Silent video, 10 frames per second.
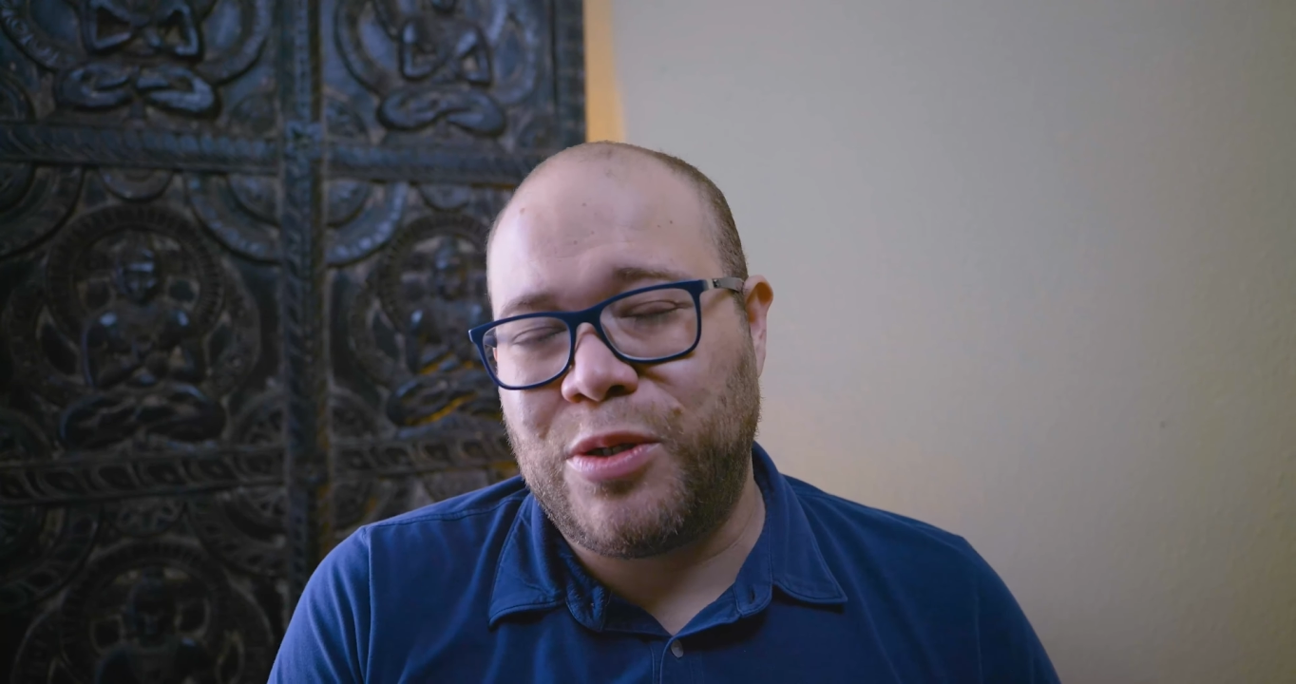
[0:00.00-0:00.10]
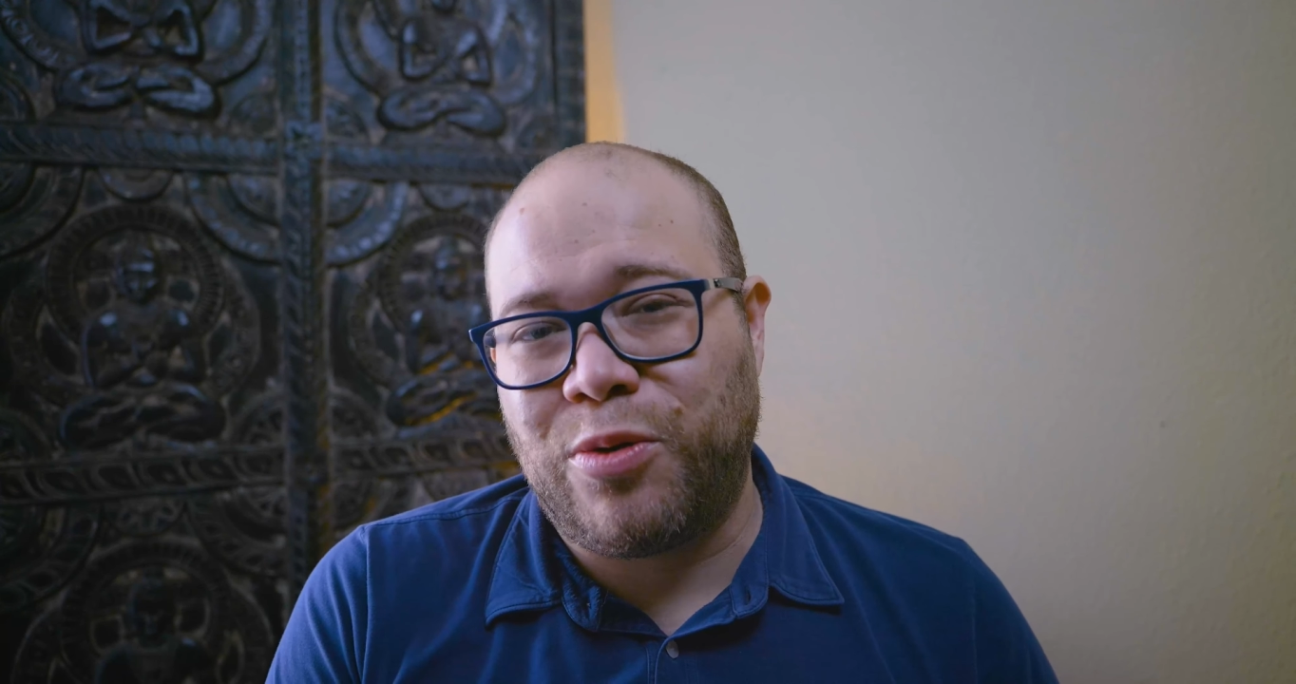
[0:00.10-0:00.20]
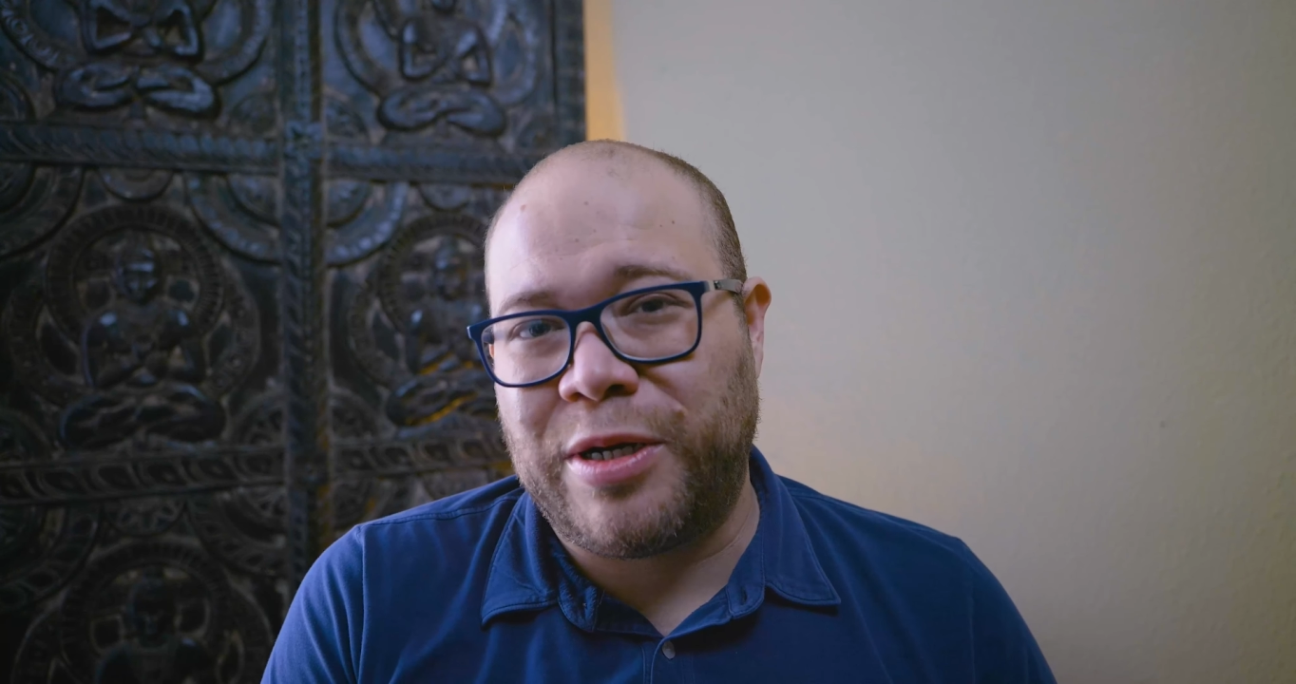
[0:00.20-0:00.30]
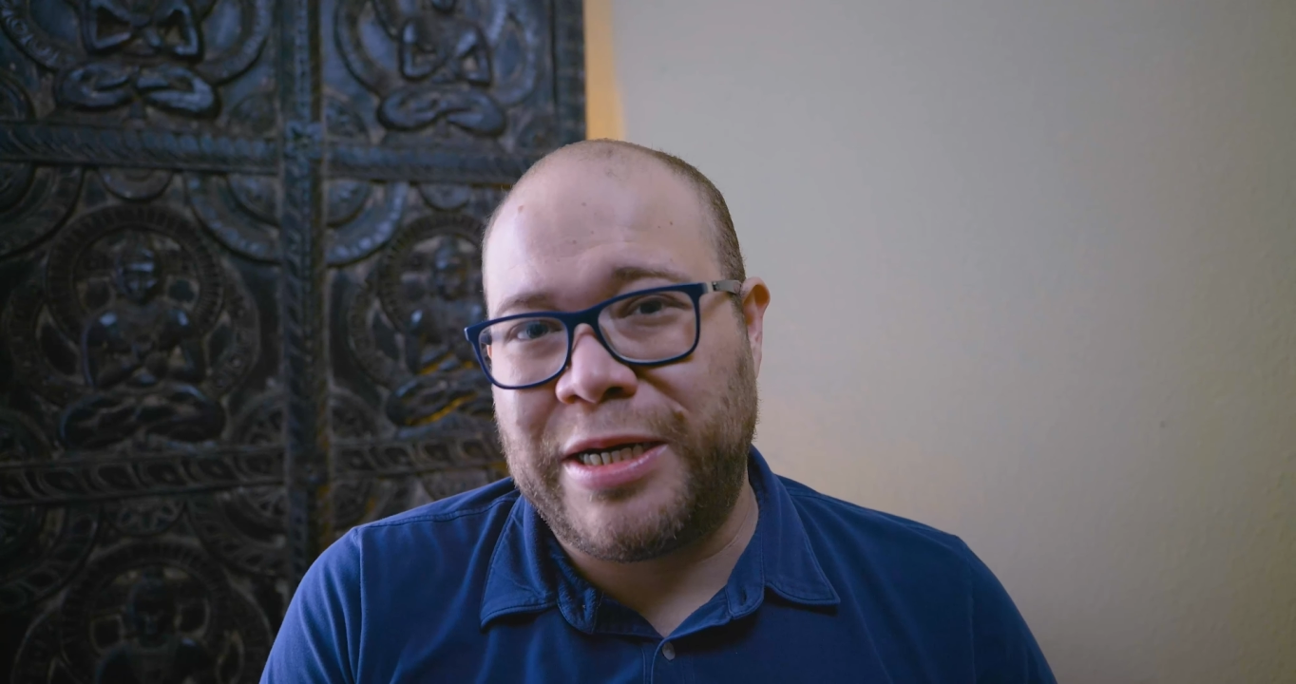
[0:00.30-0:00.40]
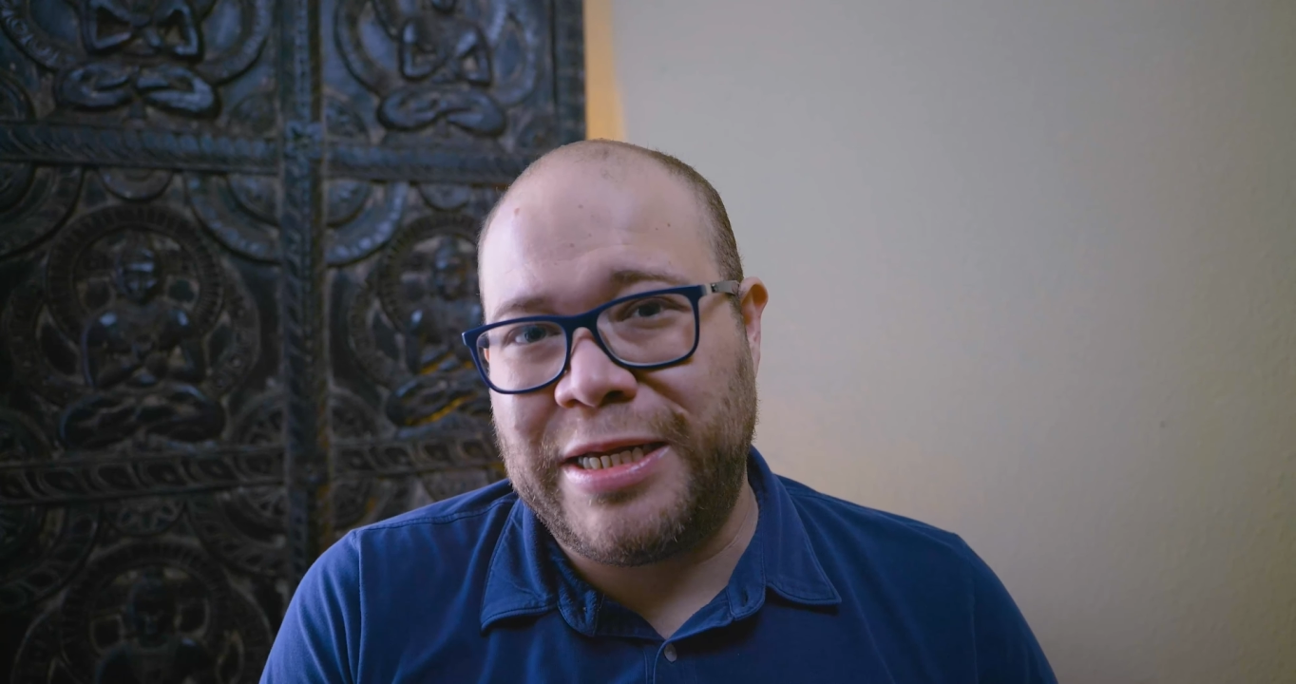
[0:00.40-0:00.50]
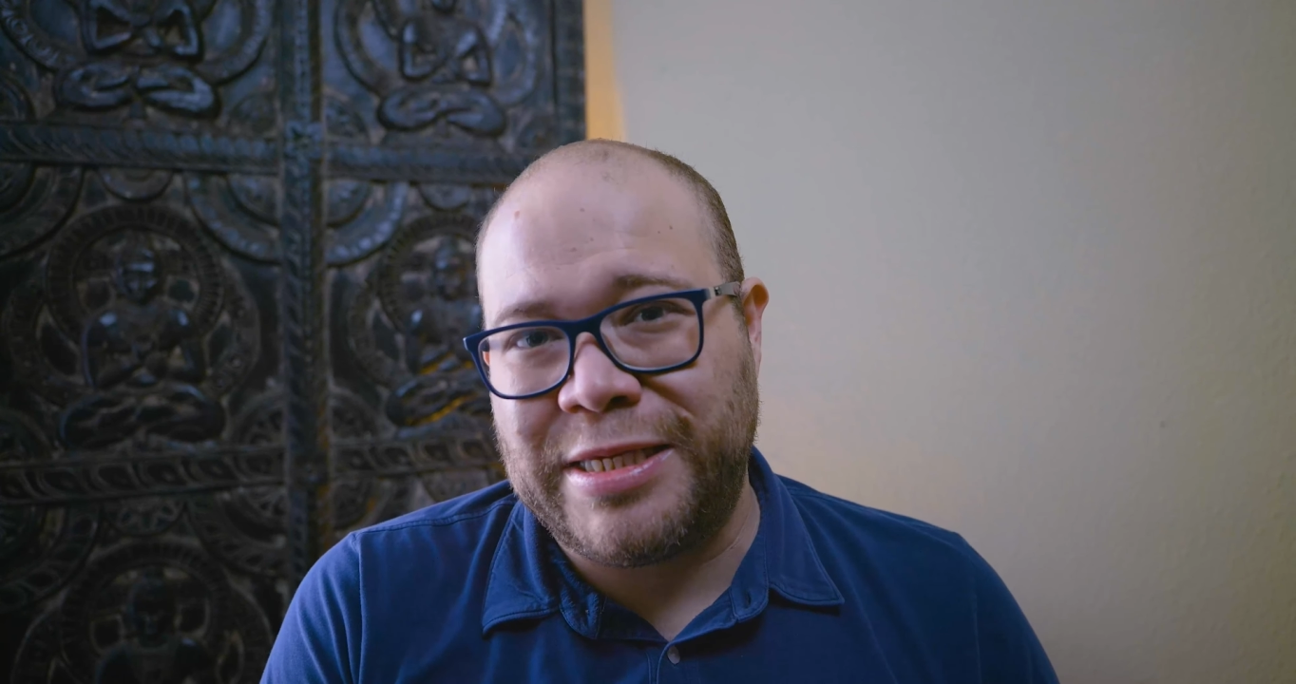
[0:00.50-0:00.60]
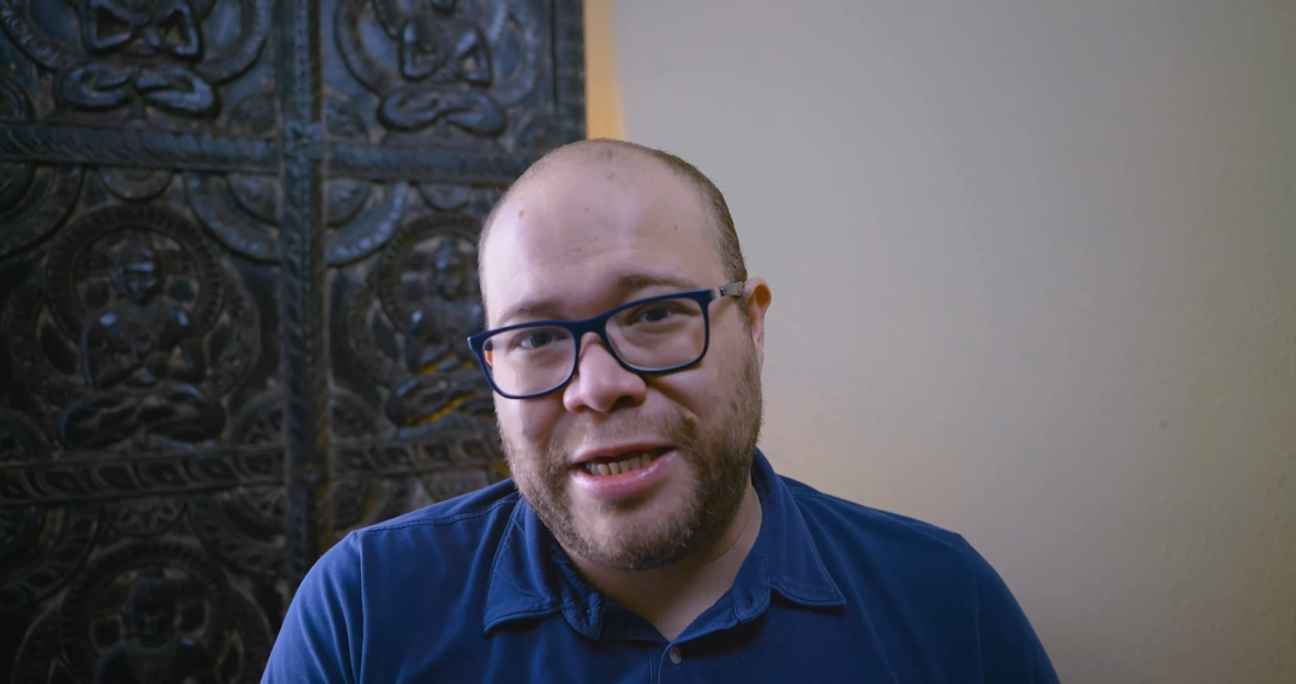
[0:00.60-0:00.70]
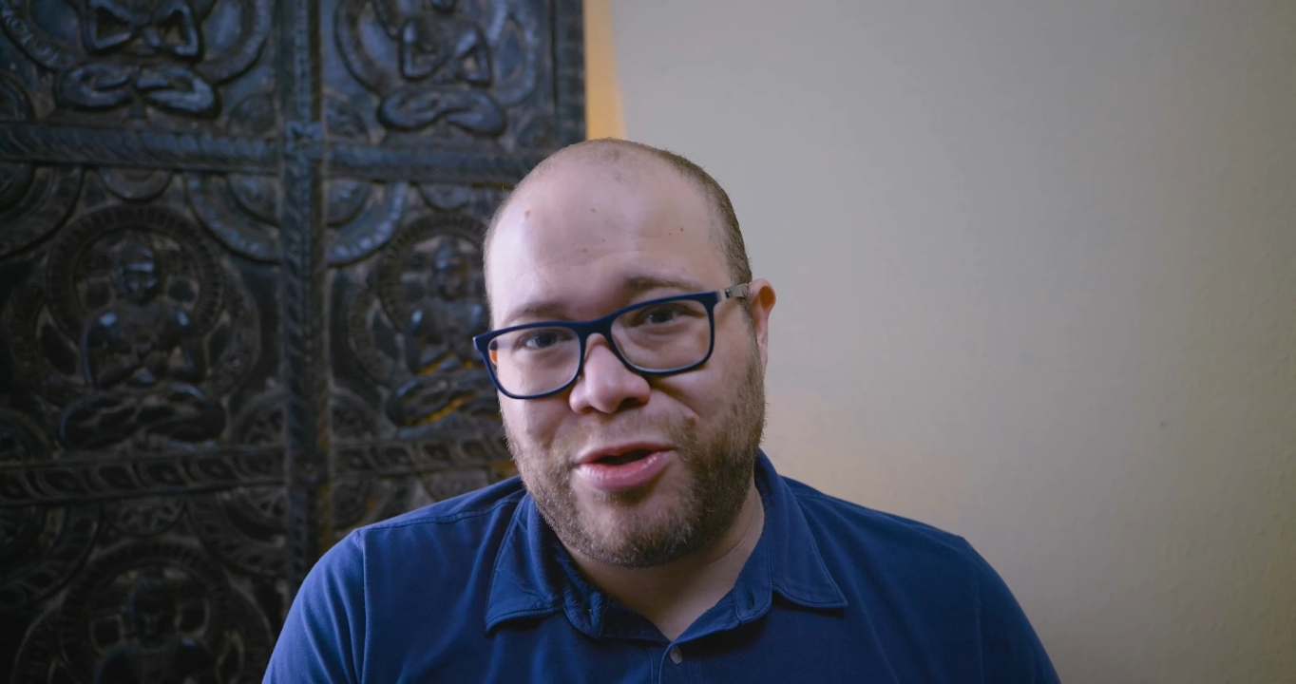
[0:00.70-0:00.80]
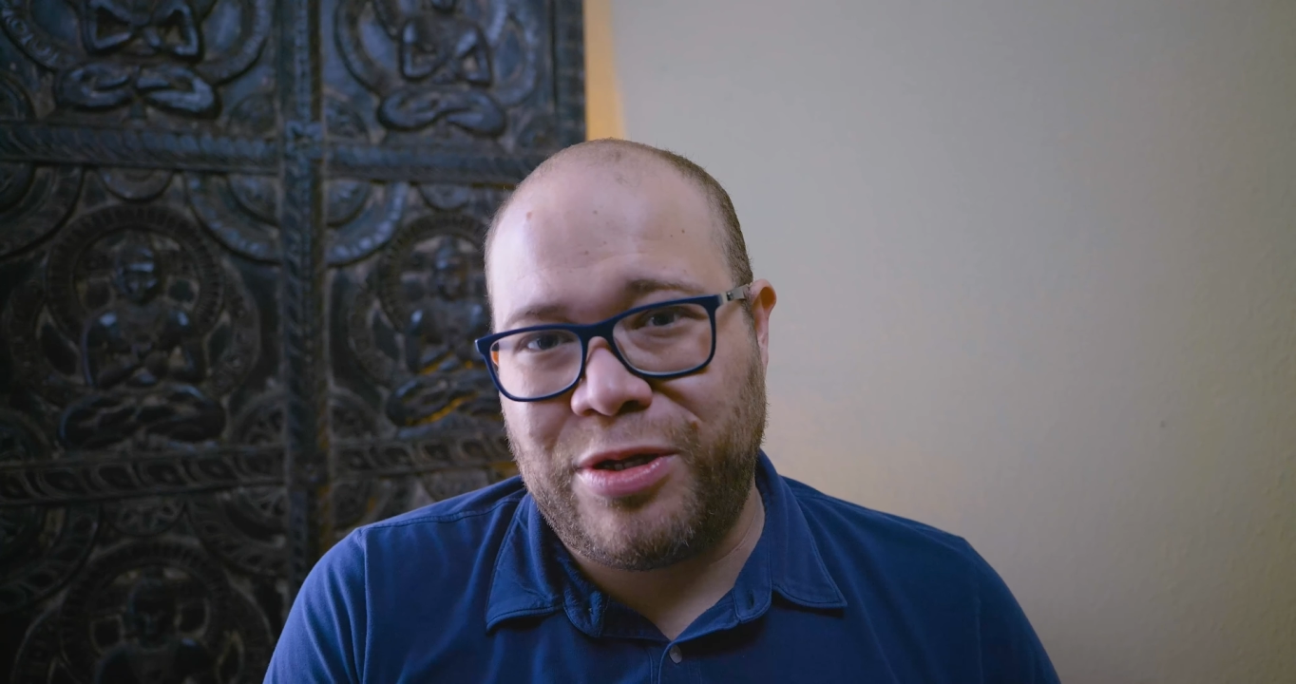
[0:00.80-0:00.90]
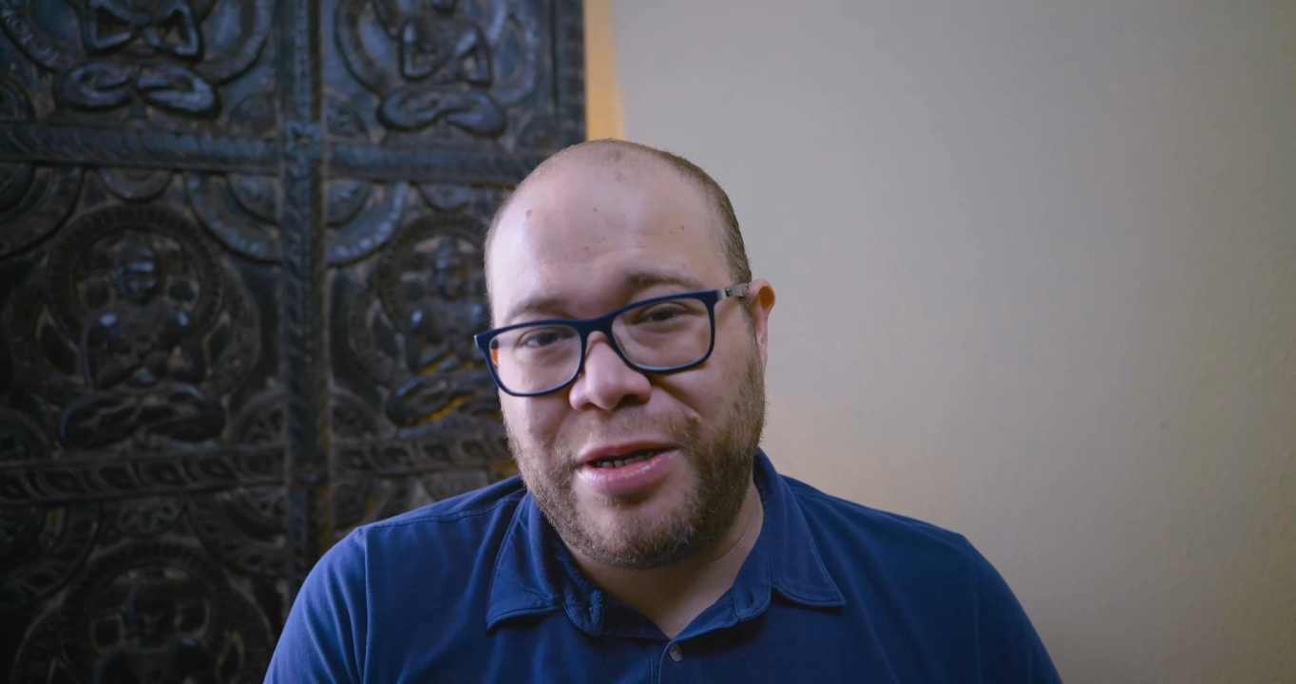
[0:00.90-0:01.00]

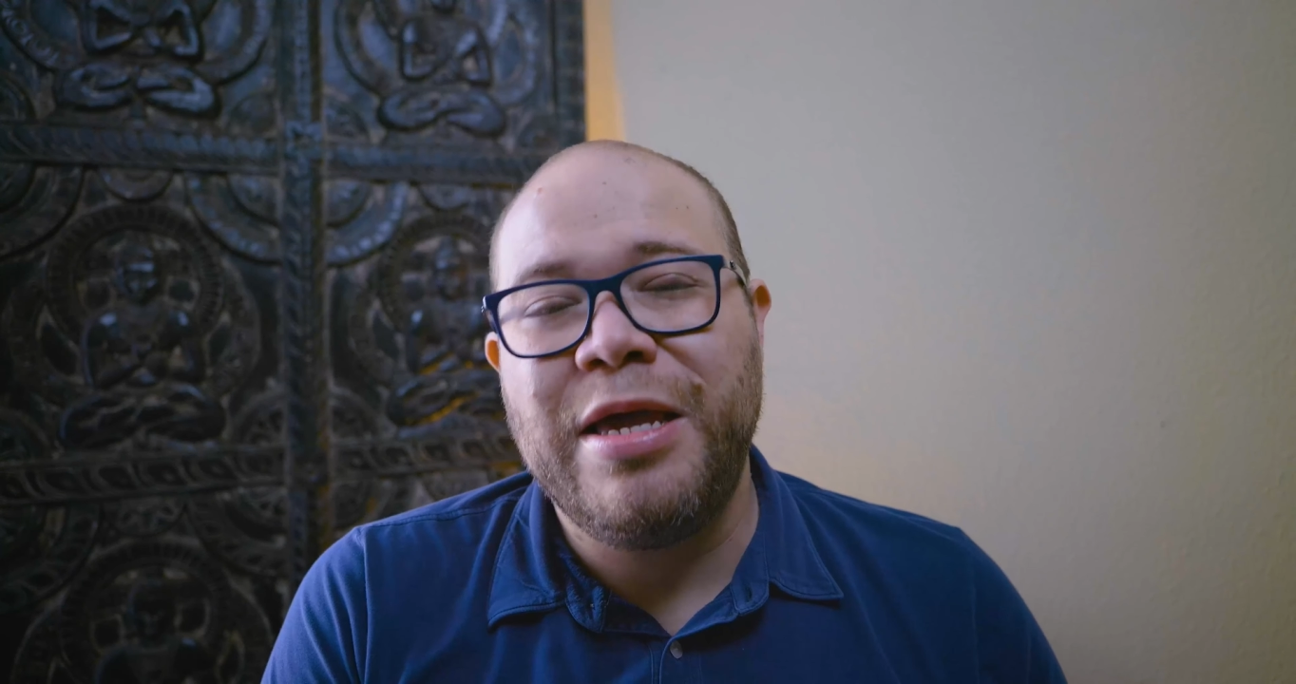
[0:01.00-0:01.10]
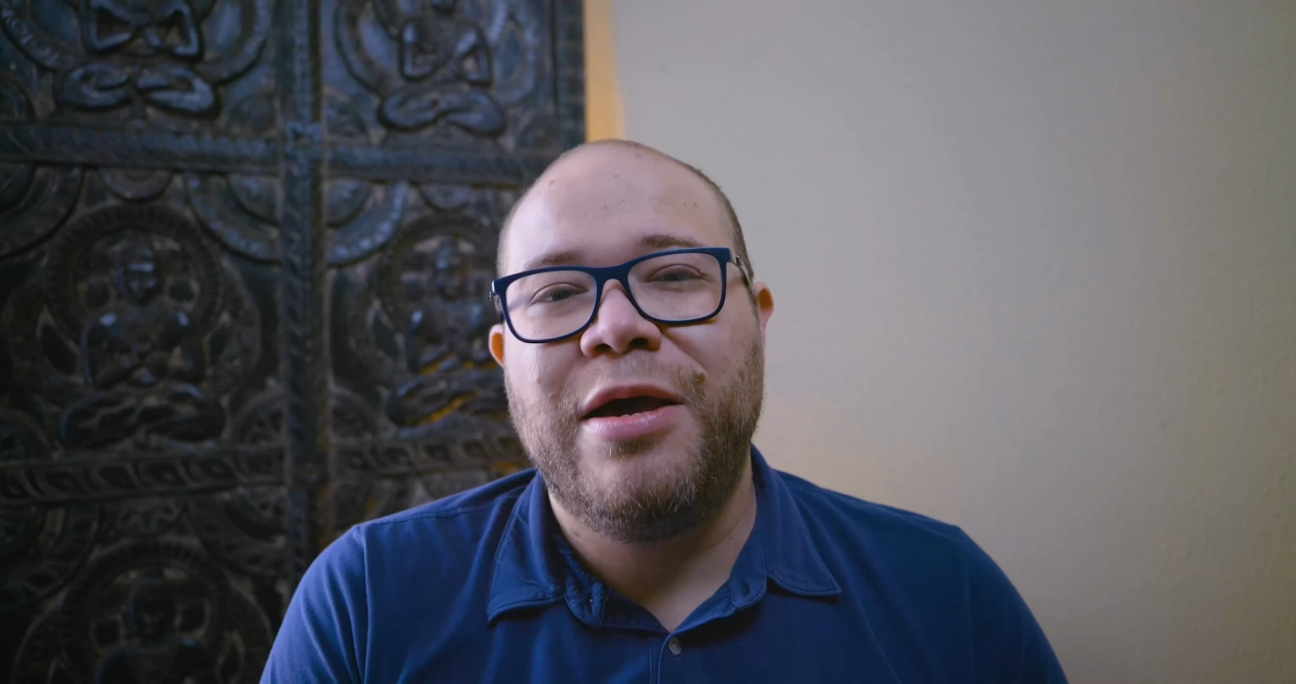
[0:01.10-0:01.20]
organization.